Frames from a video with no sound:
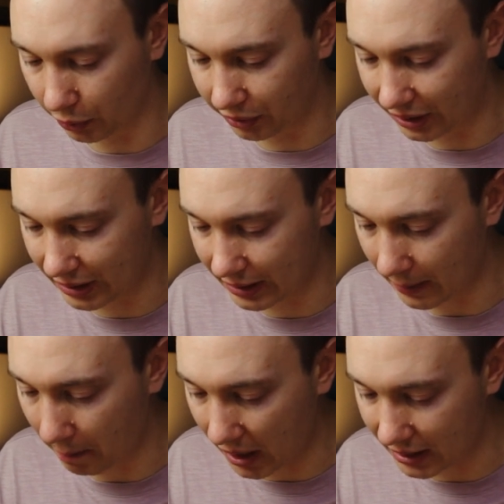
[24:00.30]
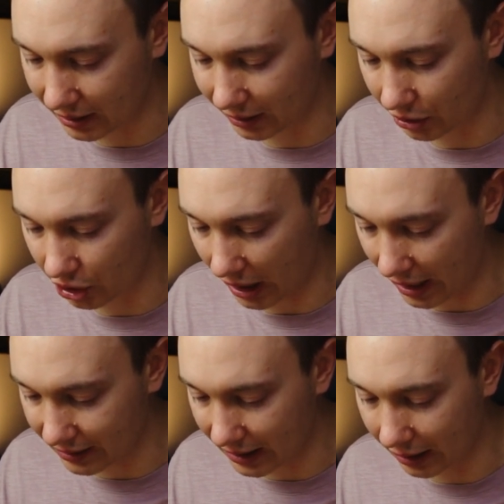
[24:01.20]
So this is amazing that she
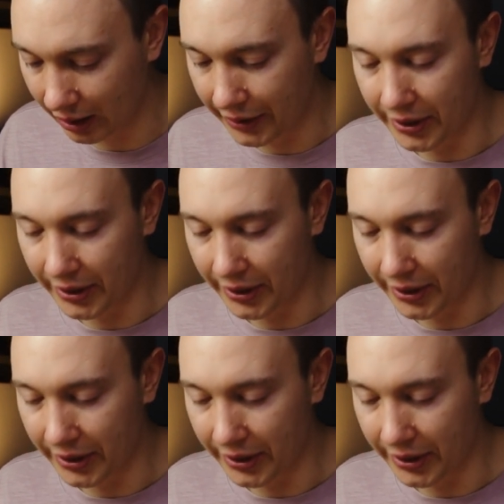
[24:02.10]
has that.